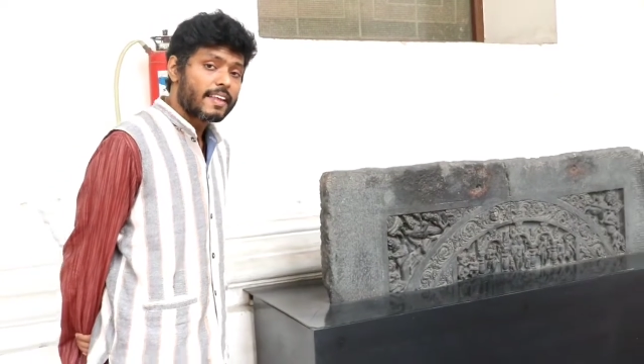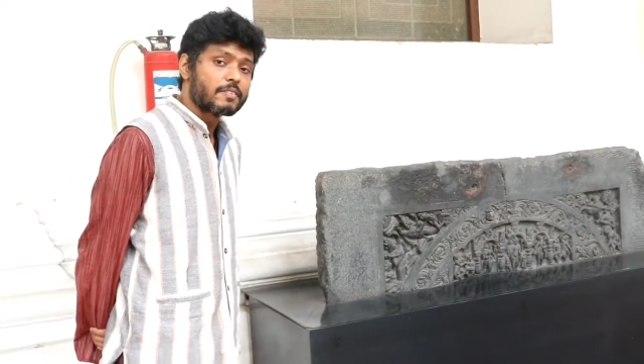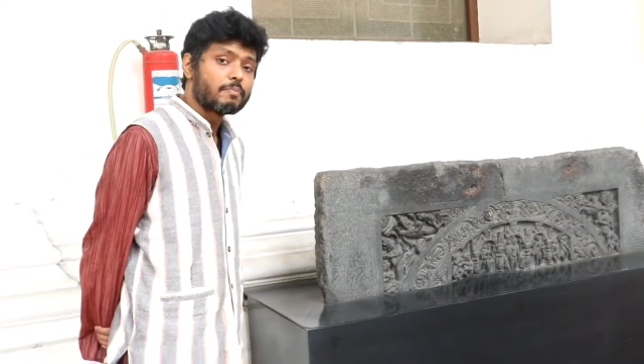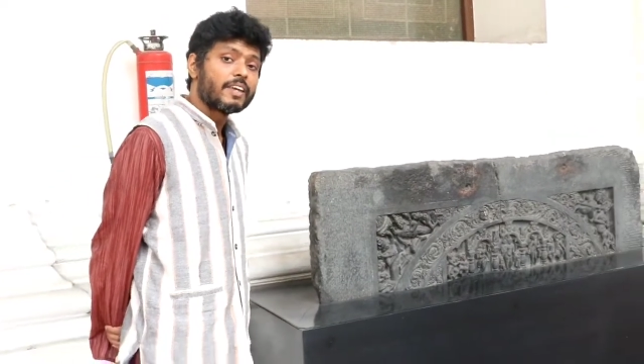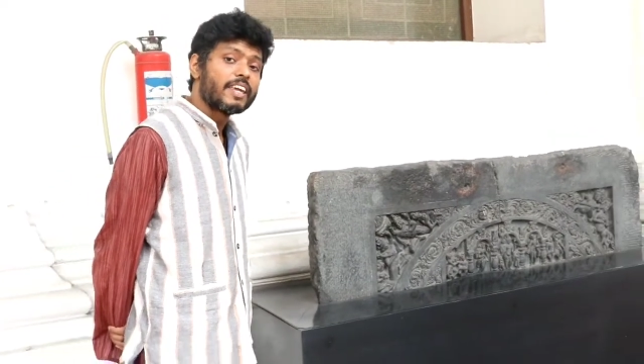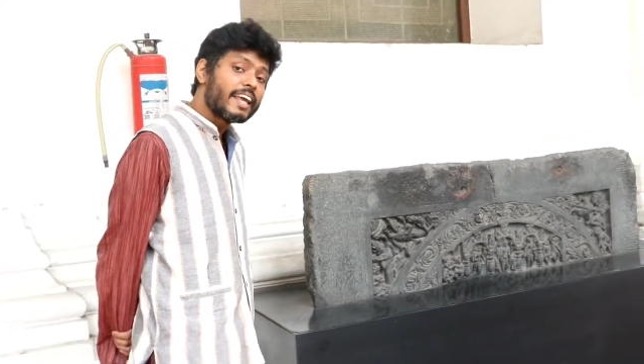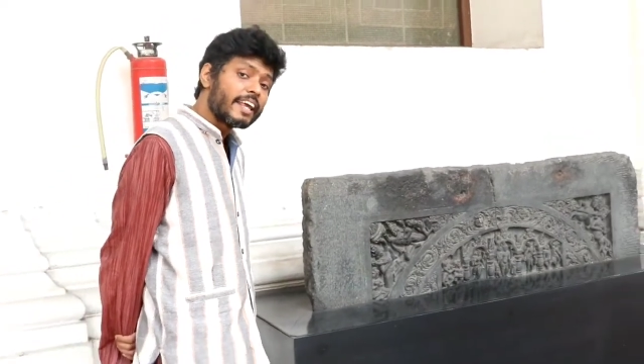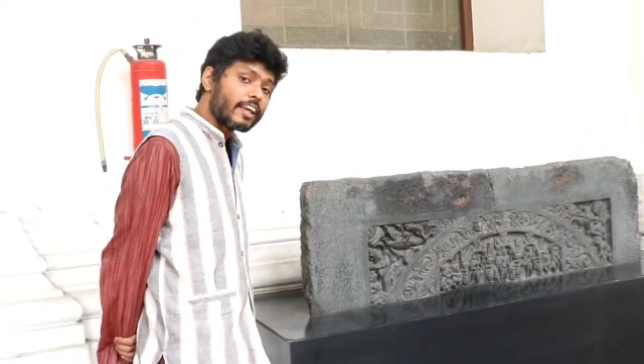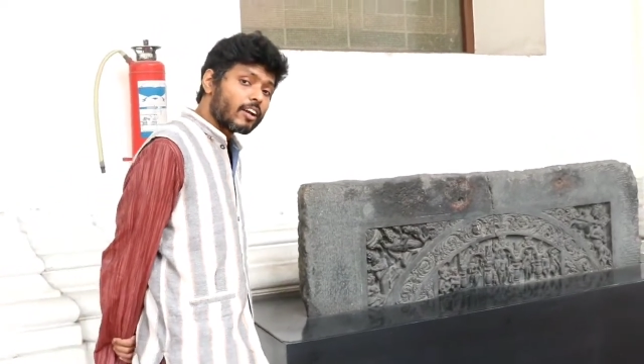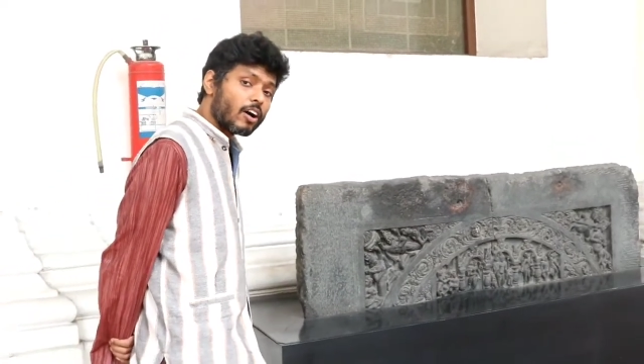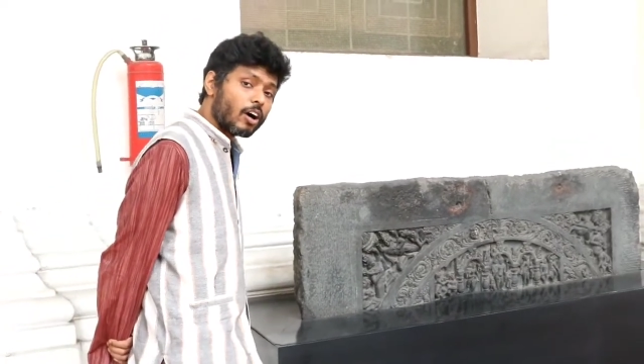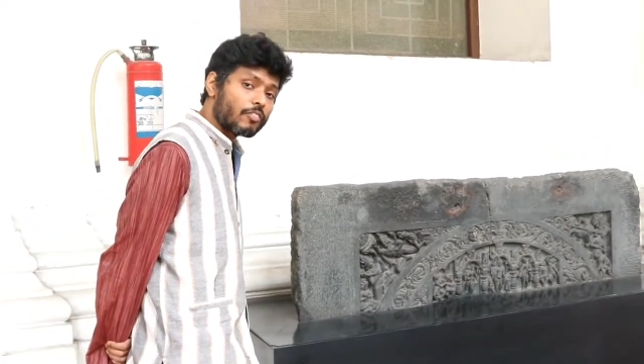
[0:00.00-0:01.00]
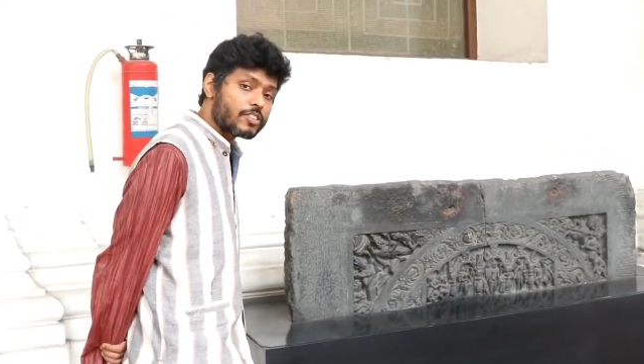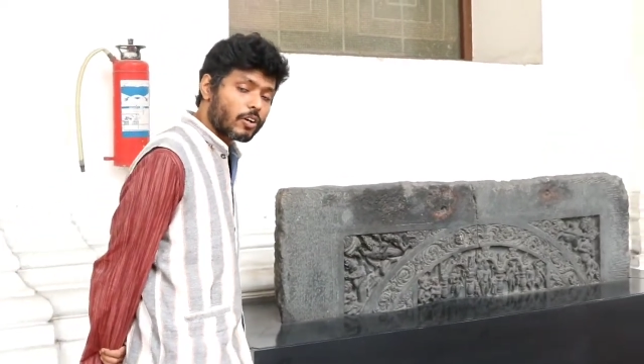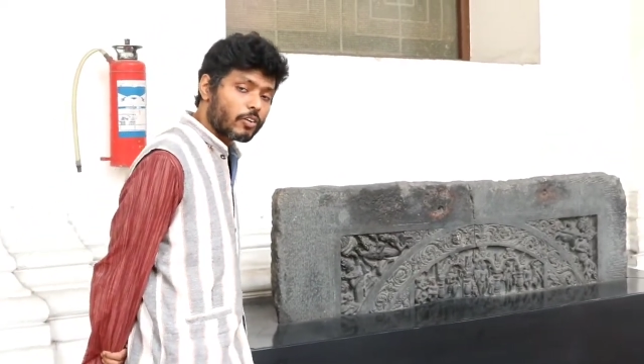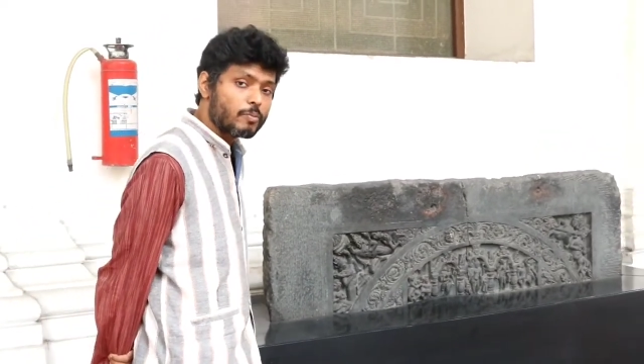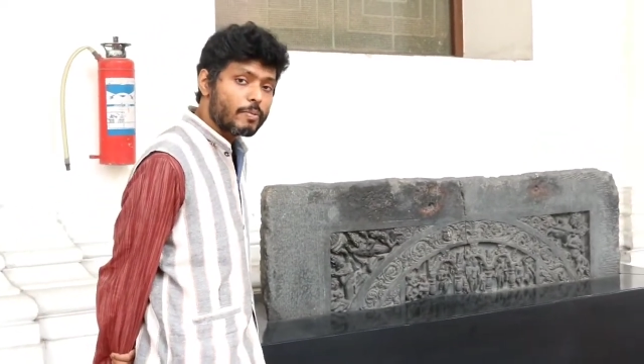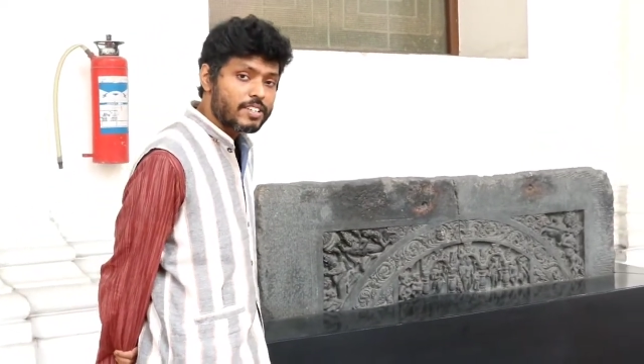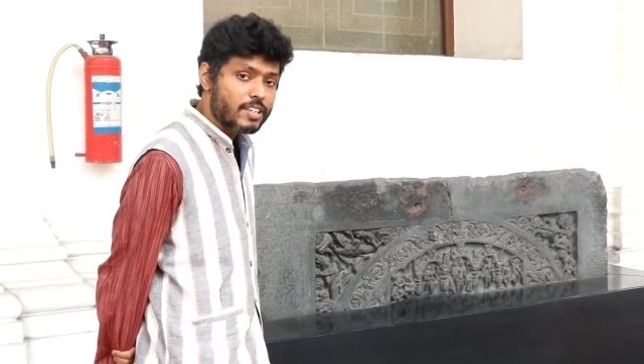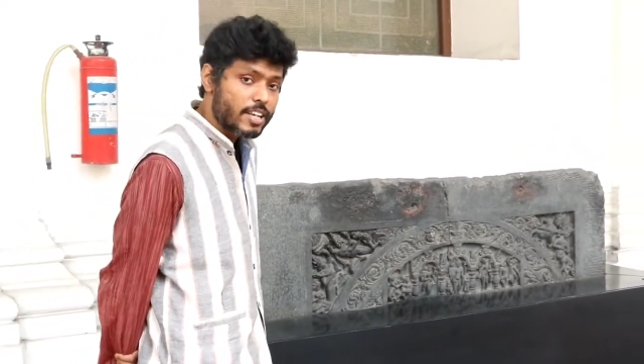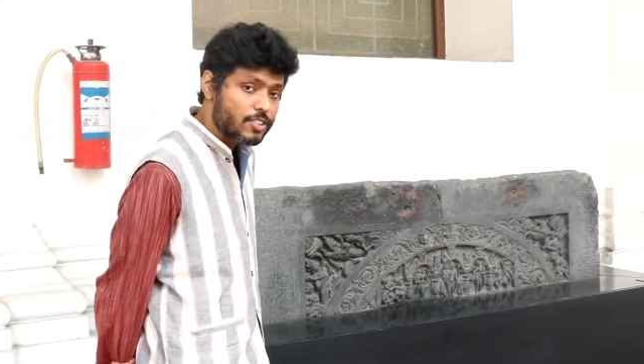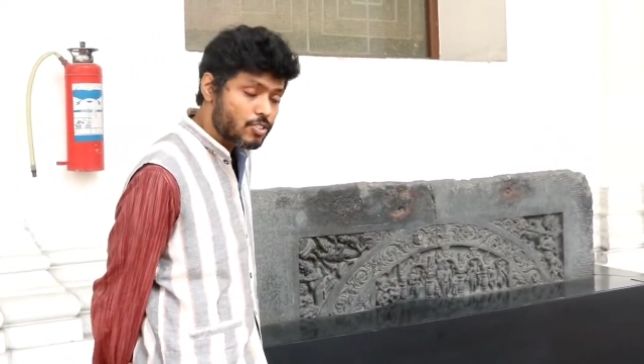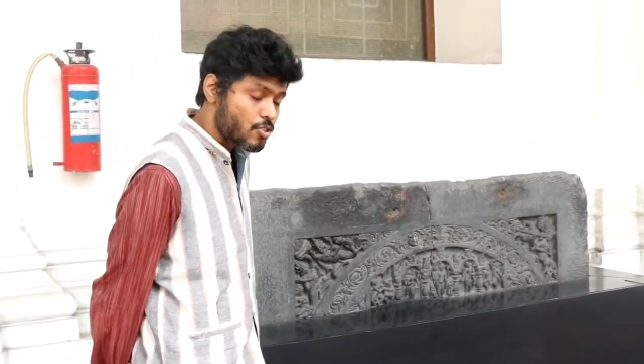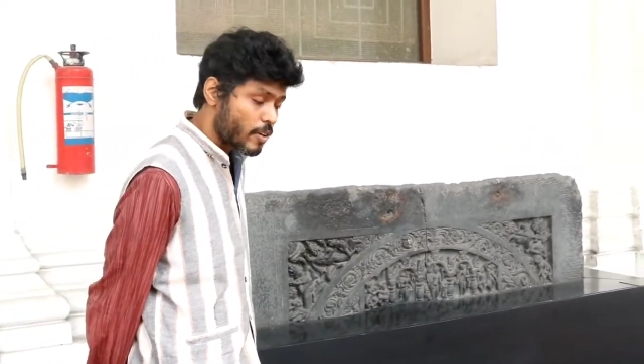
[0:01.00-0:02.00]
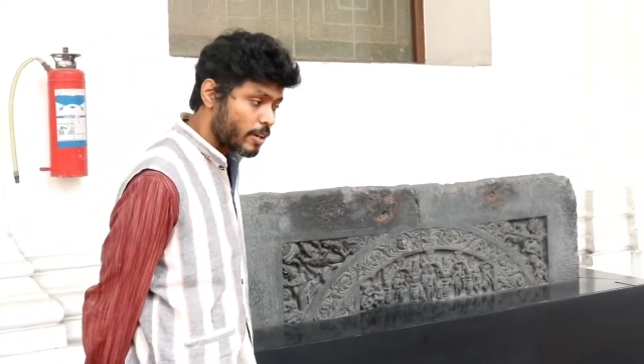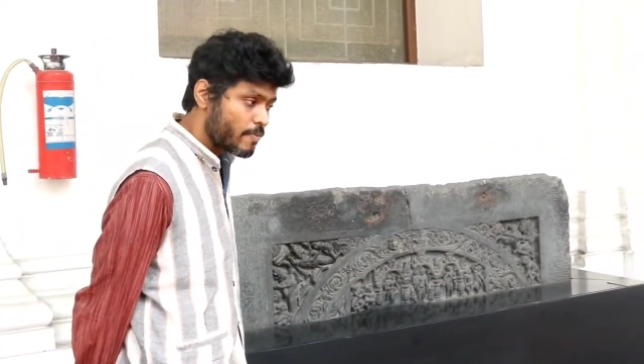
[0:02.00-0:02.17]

at the beginning of documented history,